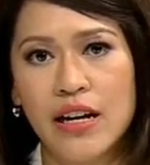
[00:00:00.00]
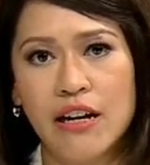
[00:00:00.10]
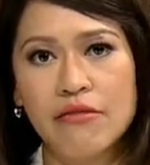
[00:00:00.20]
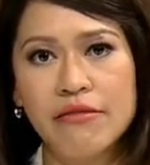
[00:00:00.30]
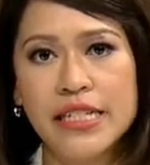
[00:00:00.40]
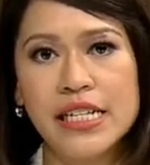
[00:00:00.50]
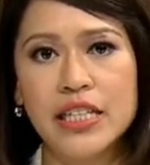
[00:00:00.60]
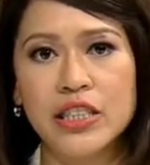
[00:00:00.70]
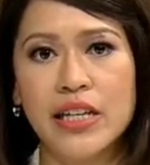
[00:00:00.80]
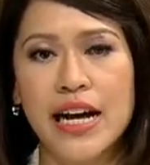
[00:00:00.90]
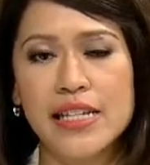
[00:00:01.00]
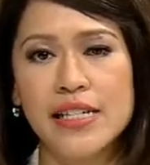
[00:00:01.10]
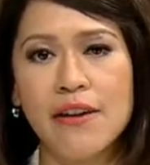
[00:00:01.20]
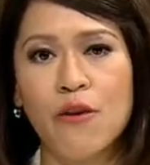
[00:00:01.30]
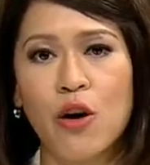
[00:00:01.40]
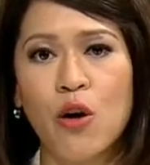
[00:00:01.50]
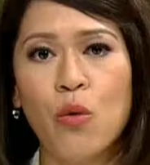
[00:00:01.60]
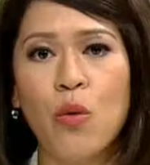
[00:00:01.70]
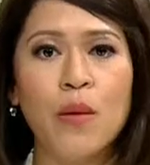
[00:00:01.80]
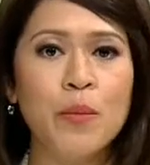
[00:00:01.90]
Researcher at
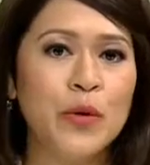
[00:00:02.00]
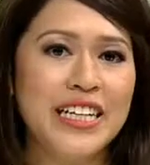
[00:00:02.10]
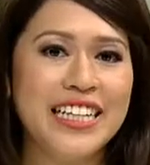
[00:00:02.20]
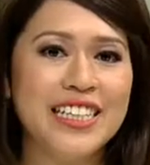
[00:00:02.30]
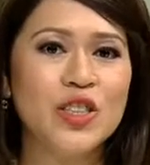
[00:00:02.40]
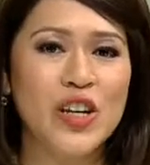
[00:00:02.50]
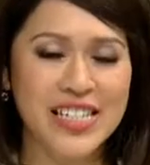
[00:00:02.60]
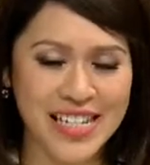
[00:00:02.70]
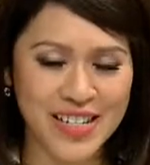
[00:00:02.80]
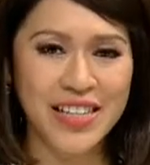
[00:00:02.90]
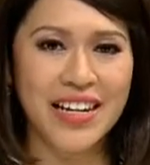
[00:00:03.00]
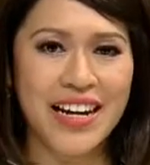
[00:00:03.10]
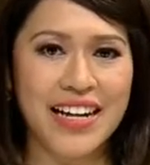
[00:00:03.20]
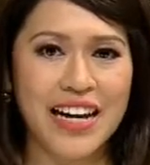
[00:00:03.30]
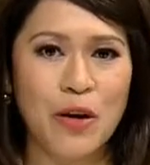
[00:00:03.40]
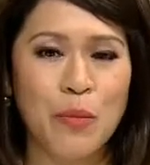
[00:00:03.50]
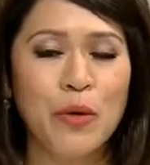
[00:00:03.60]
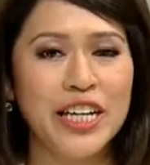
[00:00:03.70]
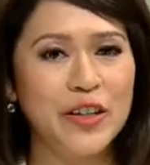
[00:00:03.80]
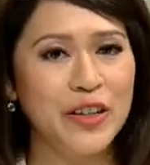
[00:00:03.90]
C4, Wong Pui, joins us on the line now.
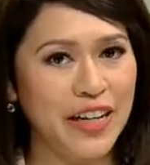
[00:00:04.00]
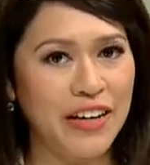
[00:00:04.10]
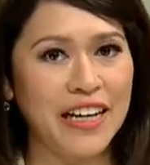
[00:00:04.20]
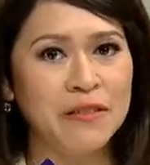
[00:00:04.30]
Pui, good evening.